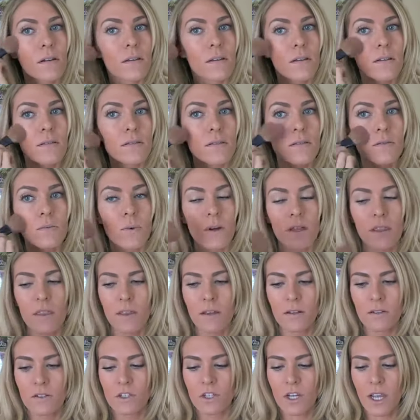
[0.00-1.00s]
This is with
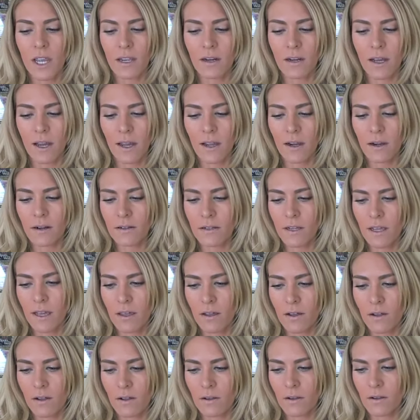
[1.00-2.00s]
a Jane
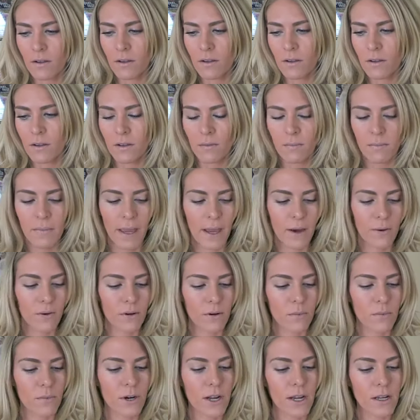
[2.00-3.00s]
Iredale
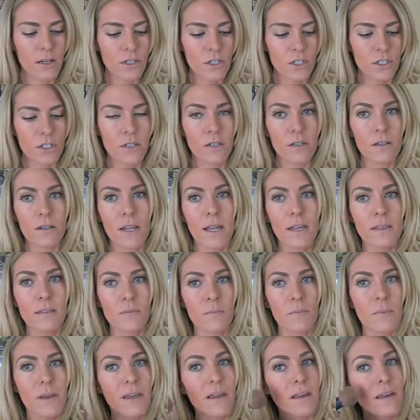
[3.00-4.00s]
powder brush. Nice
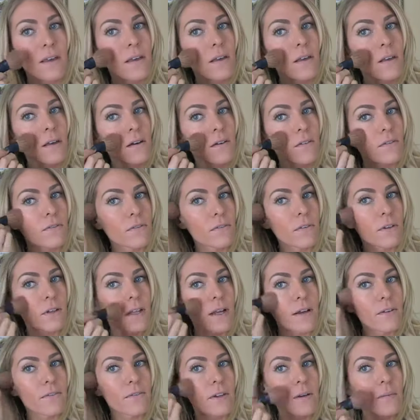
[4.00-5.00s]
big
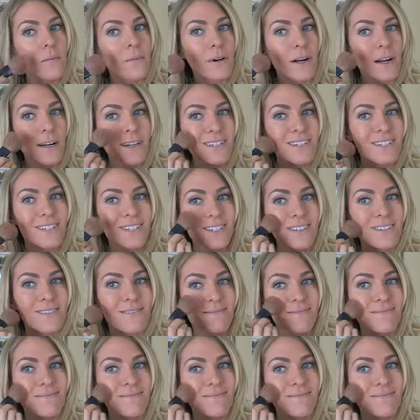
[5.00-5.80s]
fluffy brush